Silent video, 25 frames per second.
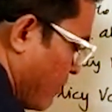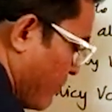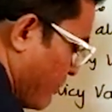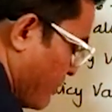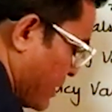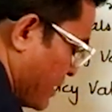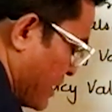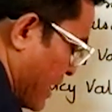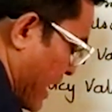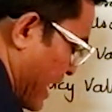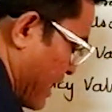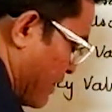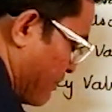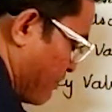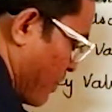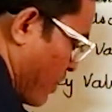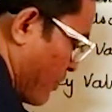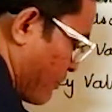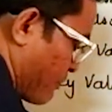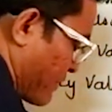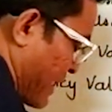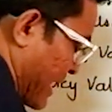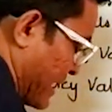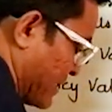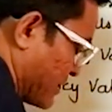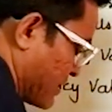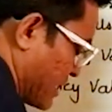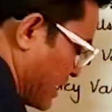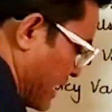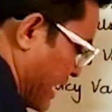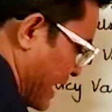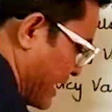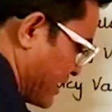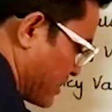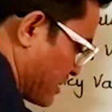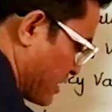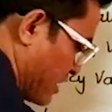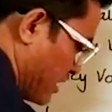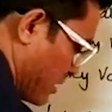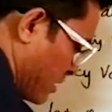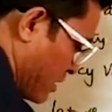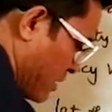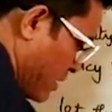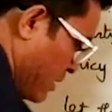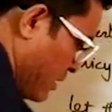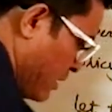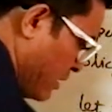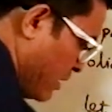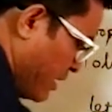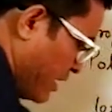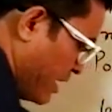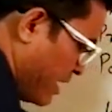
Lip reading: with the help of cancellation.